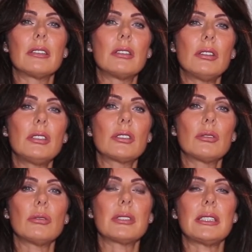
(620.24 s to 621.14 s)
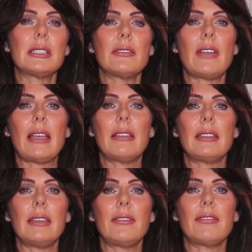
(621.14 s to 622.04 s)
Good sources of
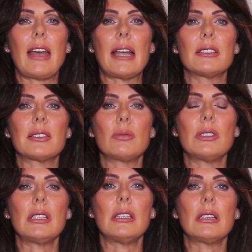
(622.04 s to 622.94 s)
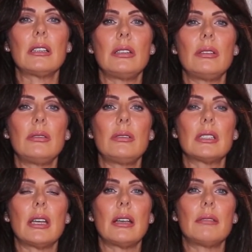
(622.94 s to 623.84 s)
healthy fats would include
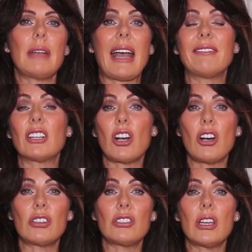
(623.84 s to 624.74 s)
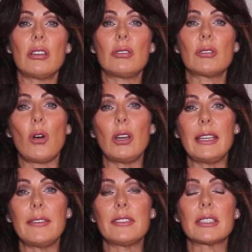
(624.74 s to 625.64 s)
avocados,
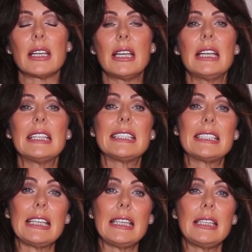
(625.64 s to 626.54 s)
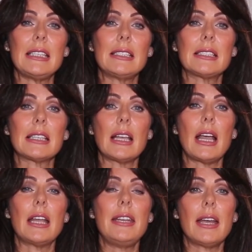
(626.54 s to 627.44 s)
olives, seeds,
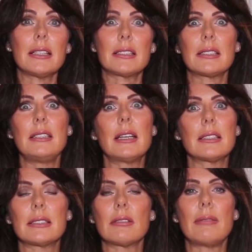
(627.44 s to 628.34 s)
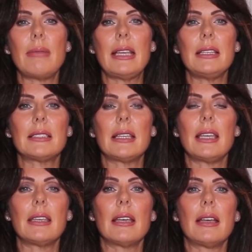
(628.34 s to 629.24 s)
nuts. Nuts are
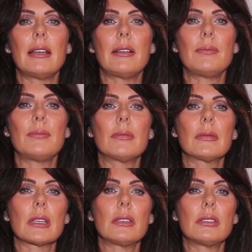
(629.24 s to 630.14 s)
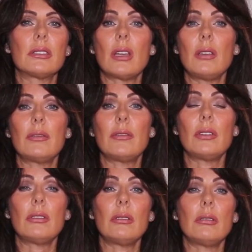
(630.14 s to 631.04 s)
amazing.
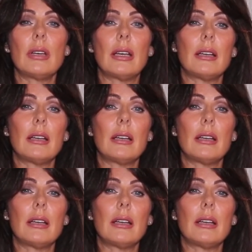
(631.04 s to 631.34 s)
Tofu,